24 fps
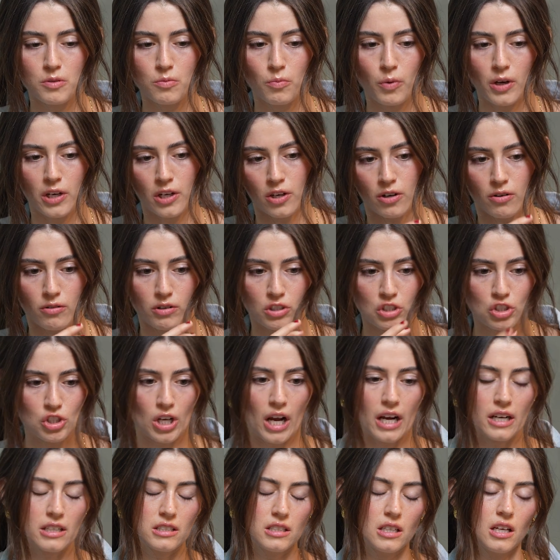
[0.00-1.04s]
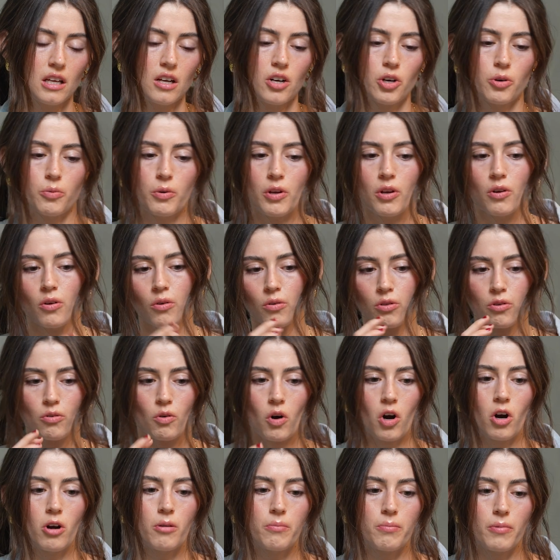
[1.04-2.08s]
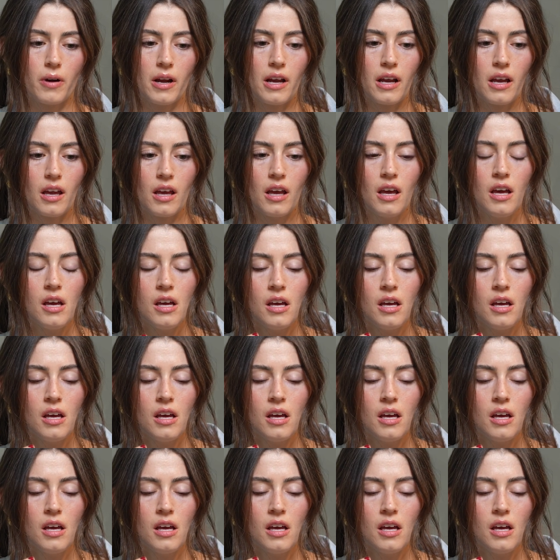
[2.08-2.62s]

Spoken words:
when you're rejected or when you go through heartbreak,